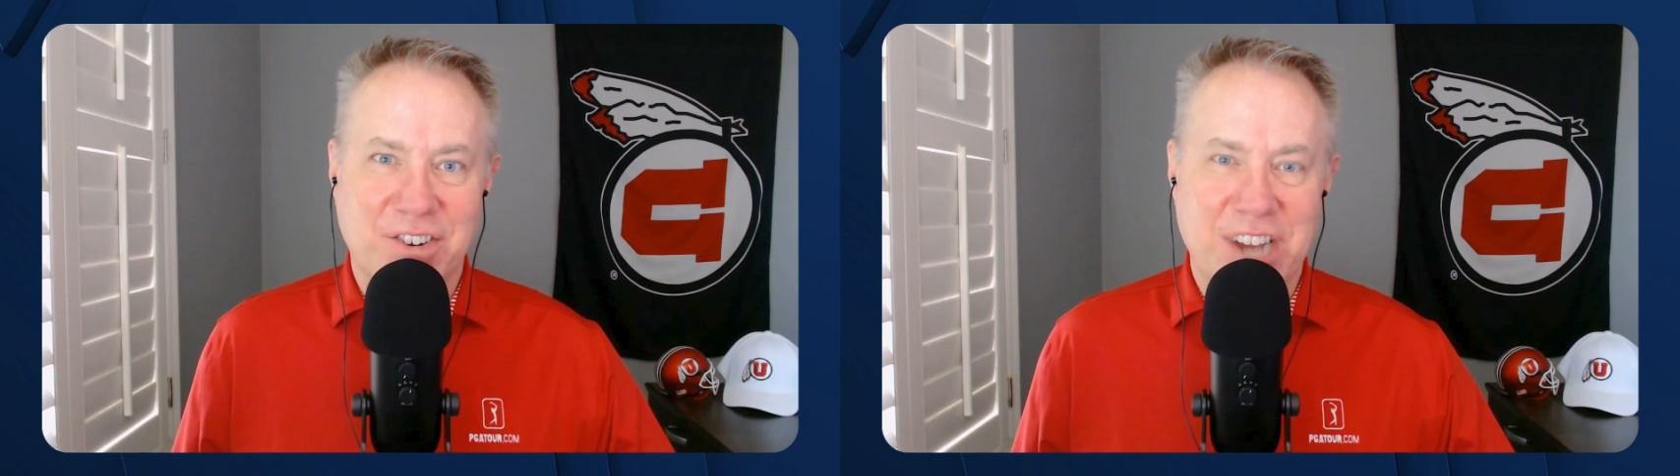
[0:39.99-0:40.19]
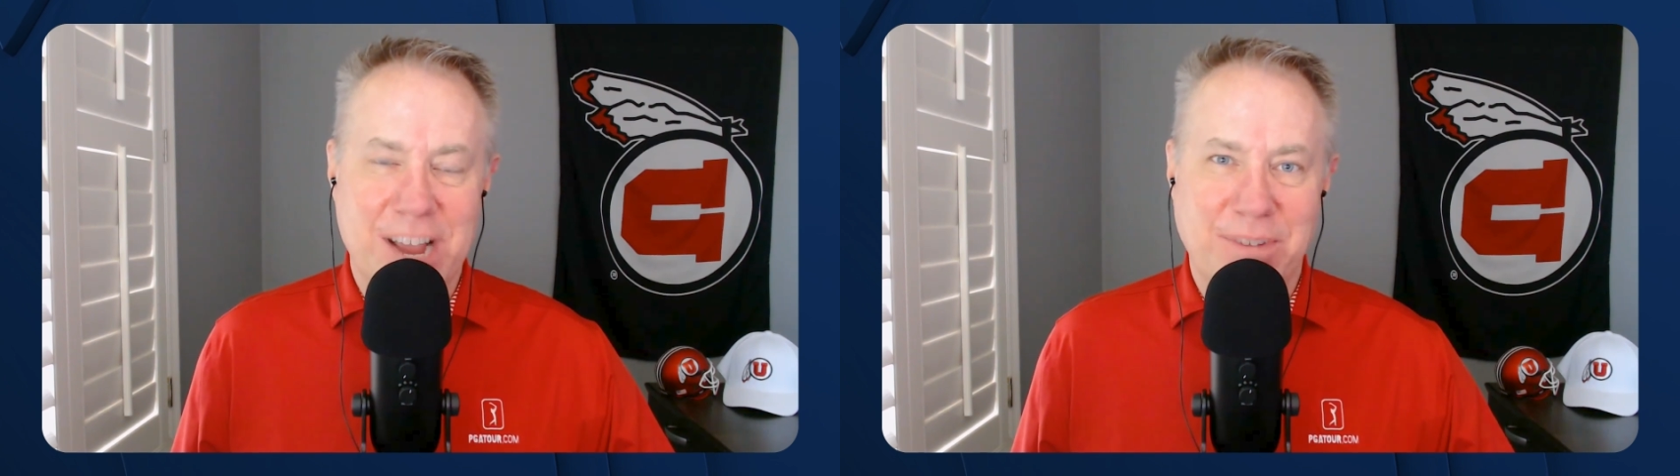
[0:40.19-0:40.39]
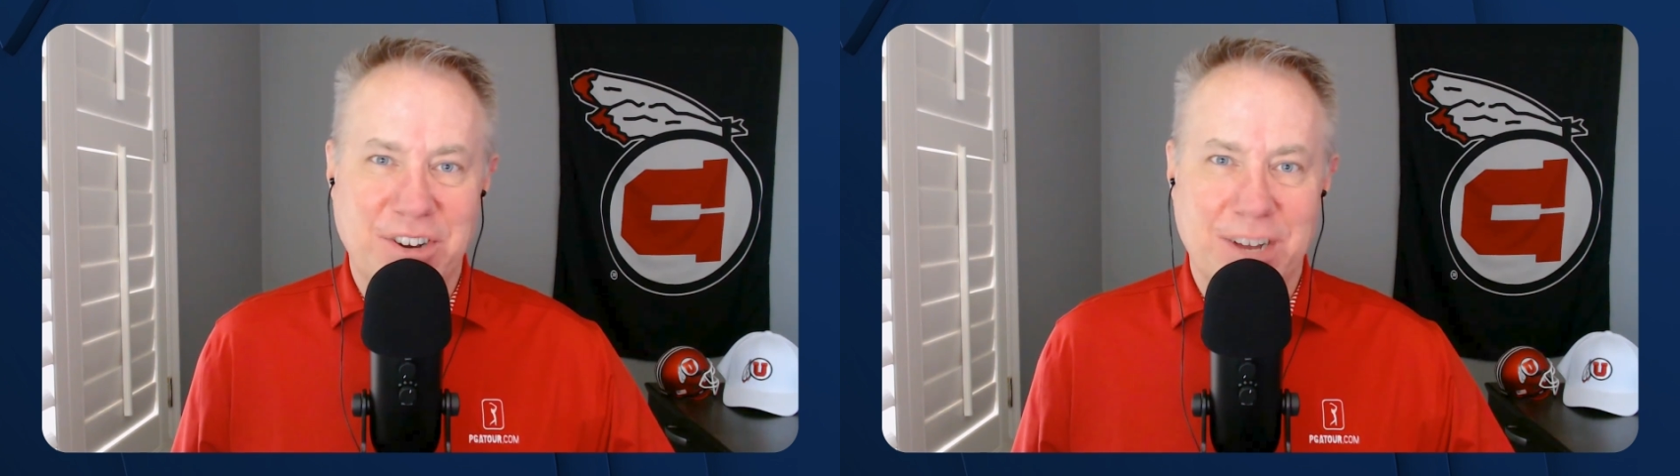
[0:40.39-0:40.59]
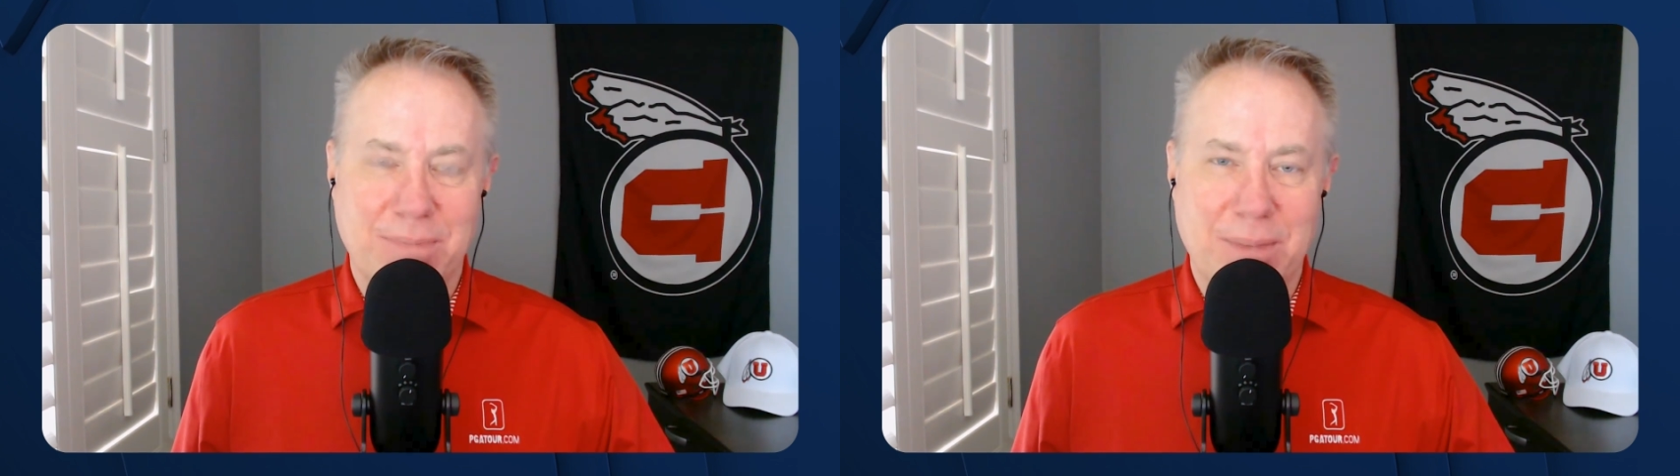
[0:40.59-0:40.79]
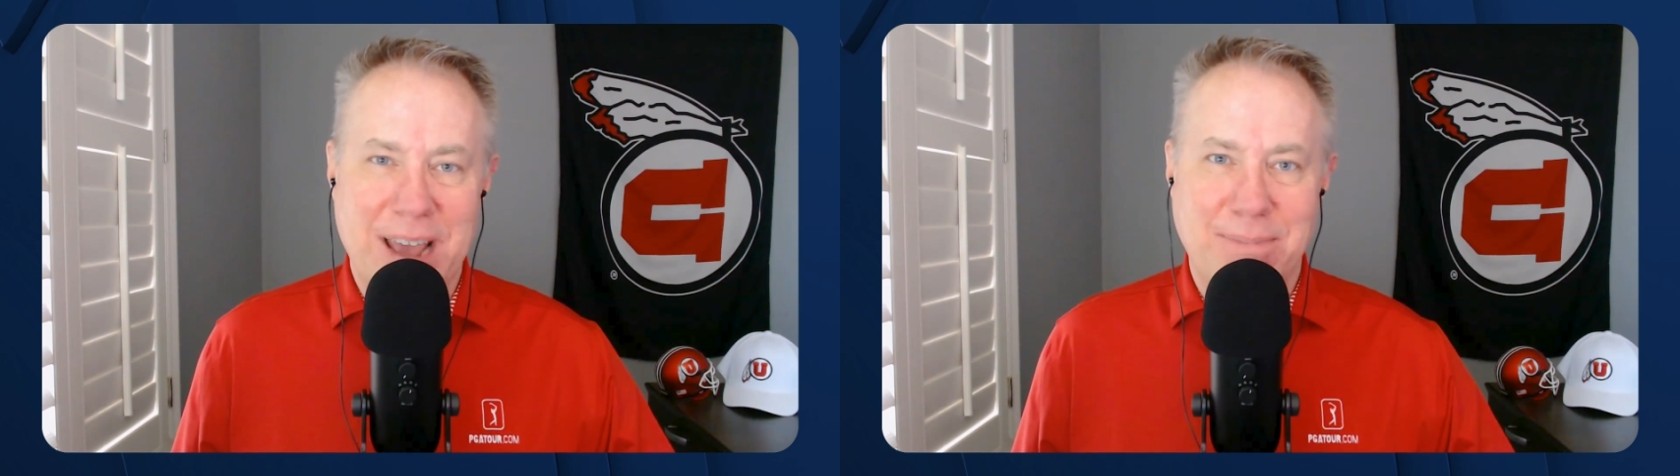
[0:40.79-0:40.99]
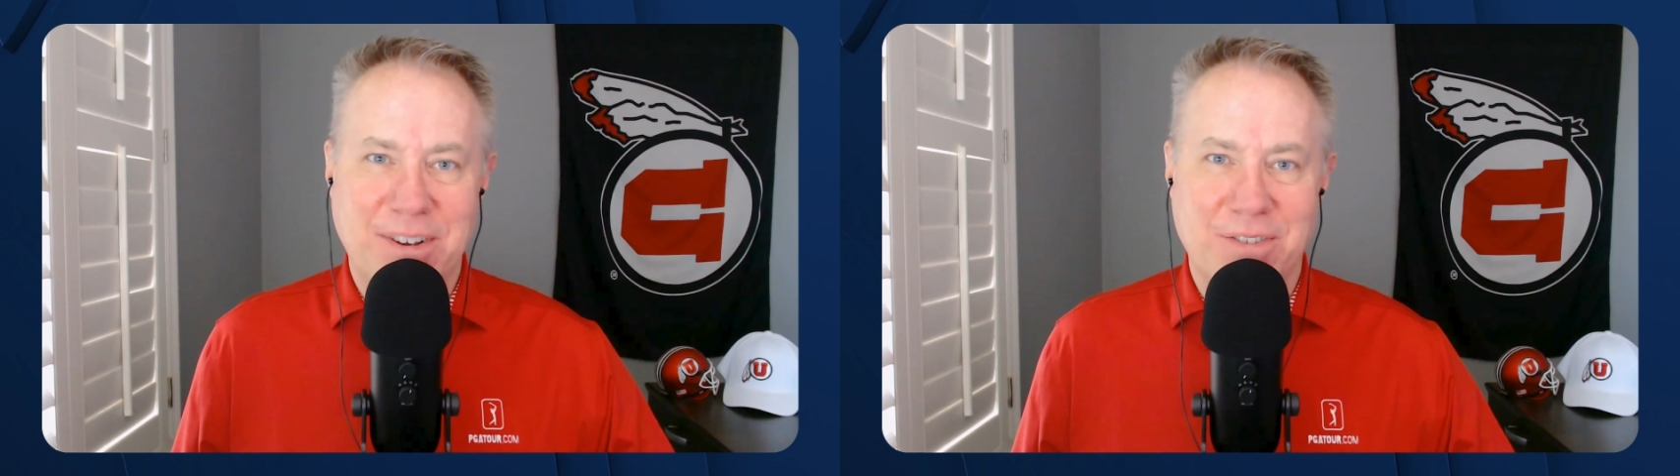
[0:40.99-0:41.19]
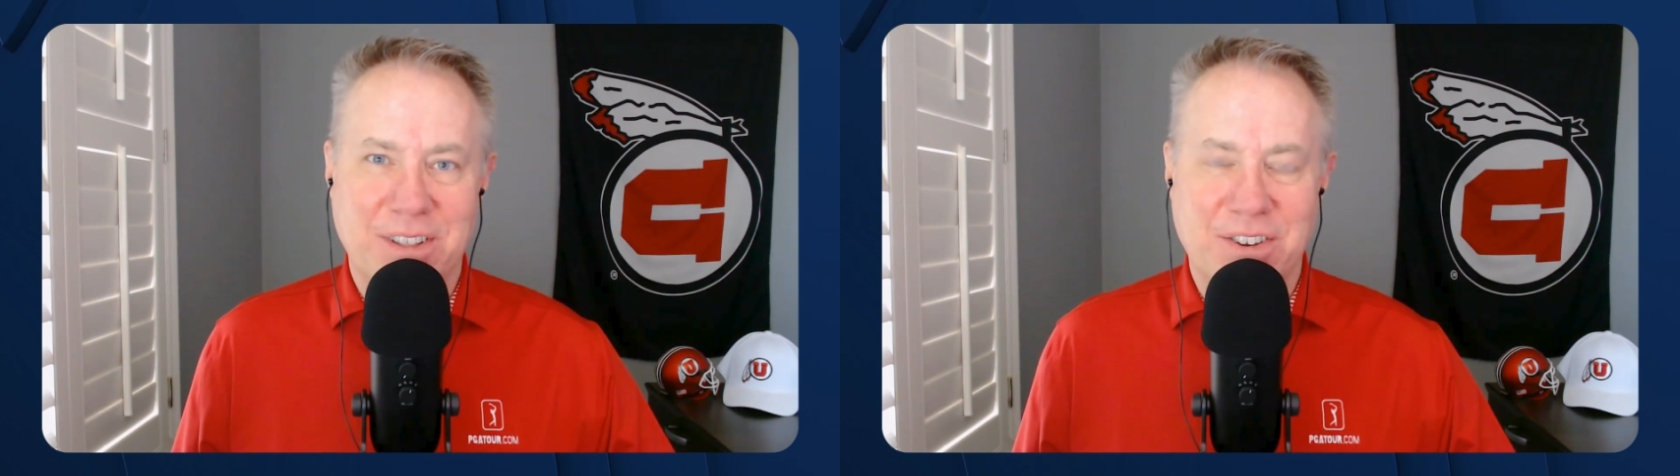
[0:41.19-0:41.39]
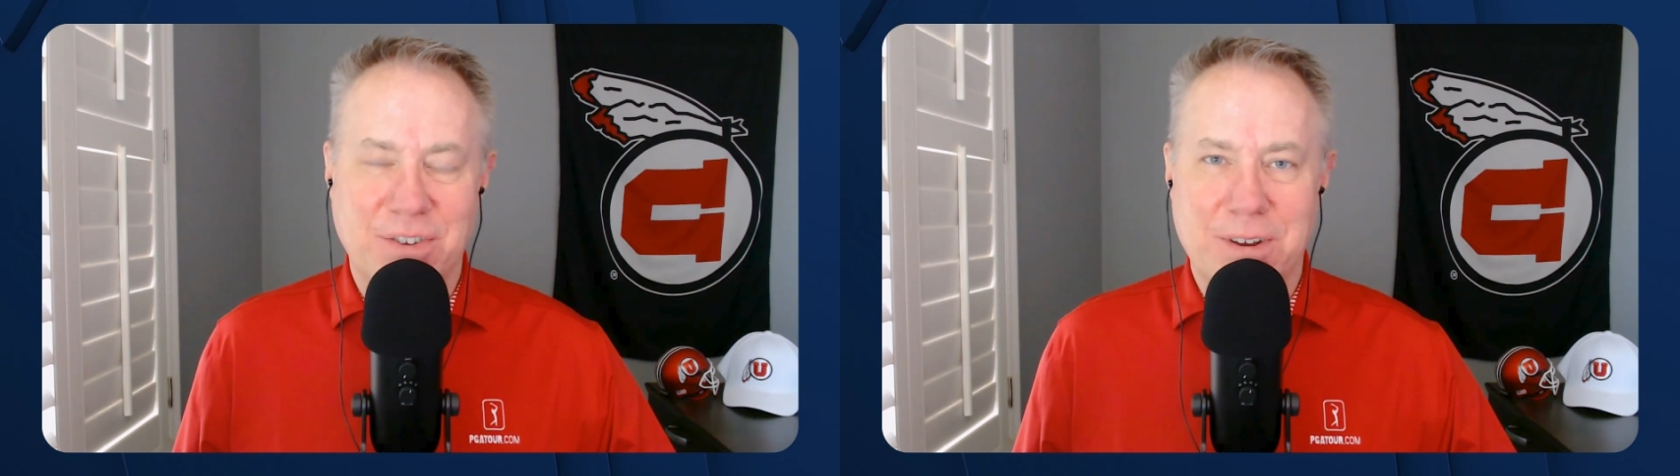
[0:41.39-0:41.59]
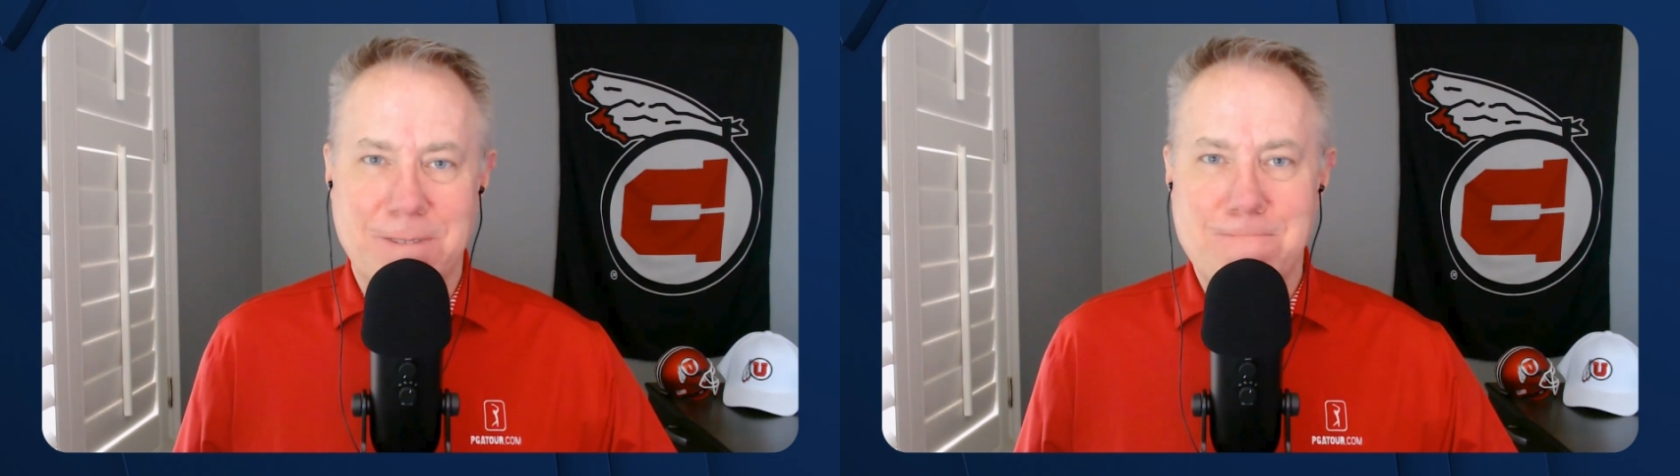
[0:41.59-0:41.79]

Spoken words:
Championship. I'm happy to. Let's do it.